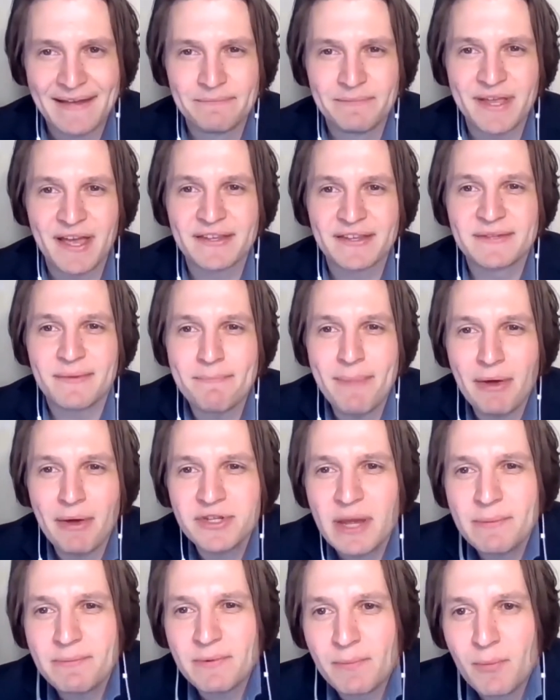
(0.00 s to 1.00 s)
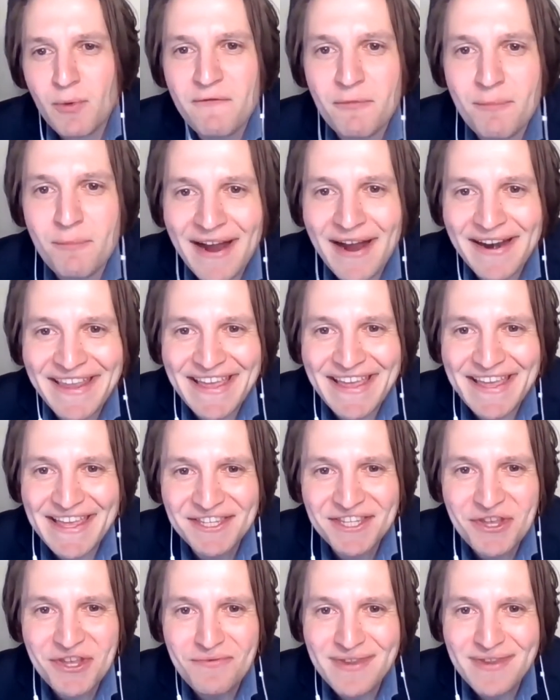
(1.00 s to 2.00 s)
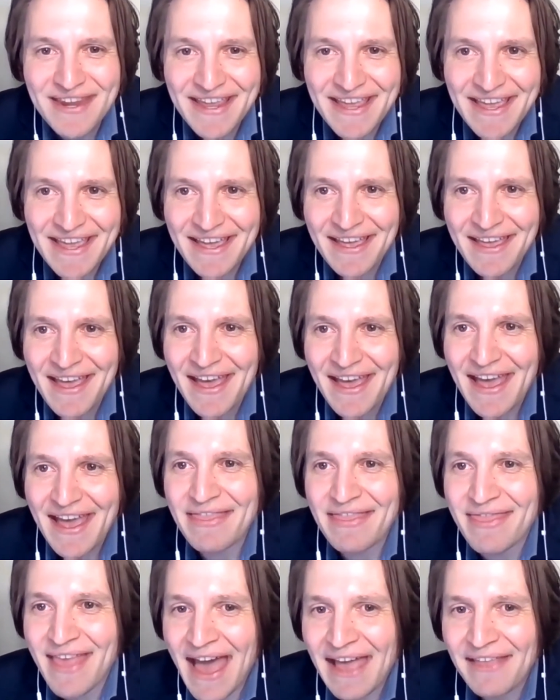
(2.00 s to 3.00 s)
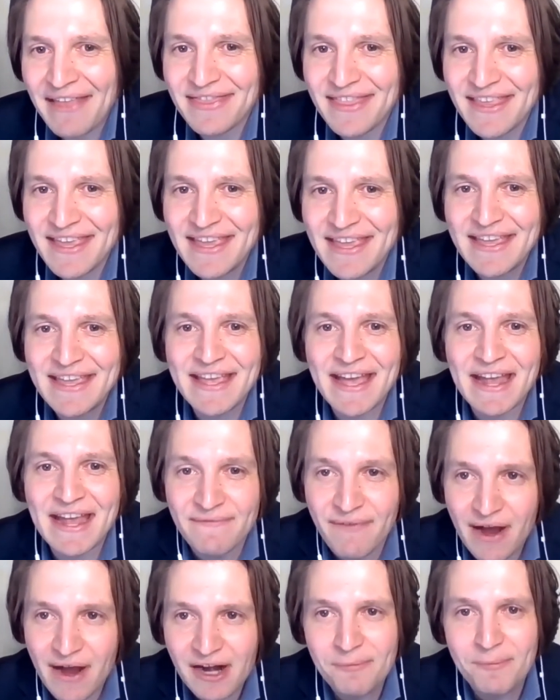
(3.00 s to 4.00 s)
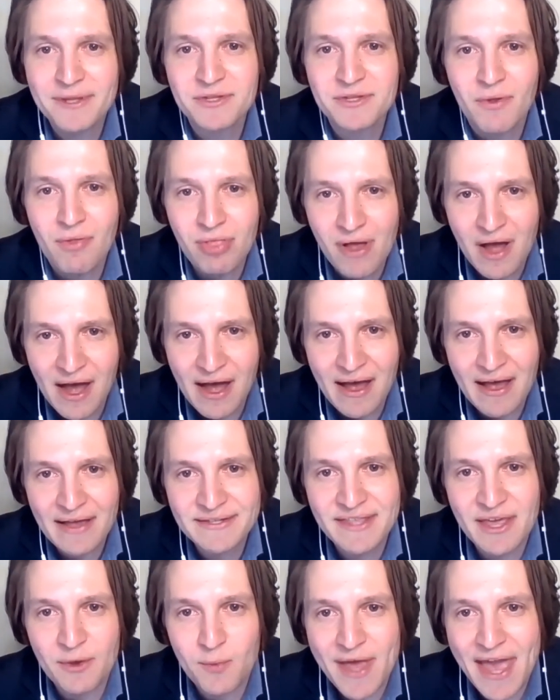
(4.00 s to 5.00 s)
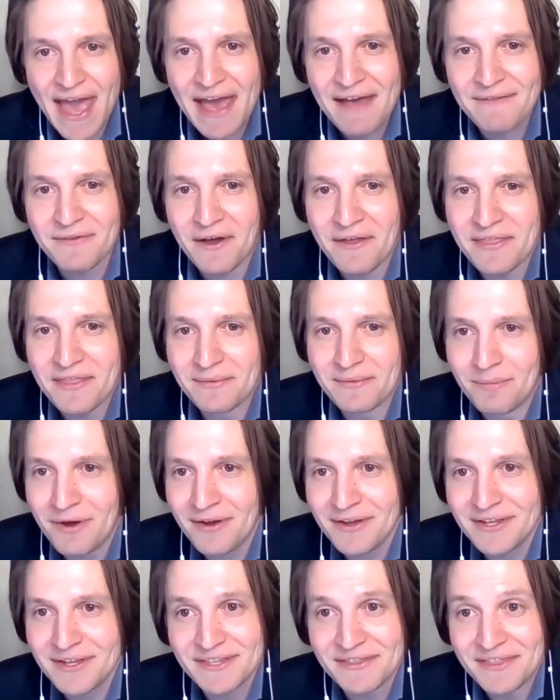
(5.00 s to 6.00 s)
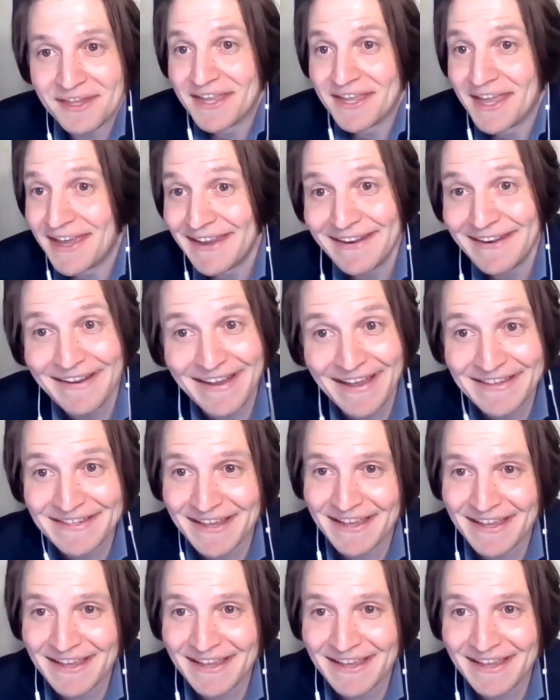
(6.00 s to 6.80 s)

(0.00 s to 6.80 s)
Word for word: because mountaintop removal mining is unique and that the environmental laws that we have on the books, that again, as,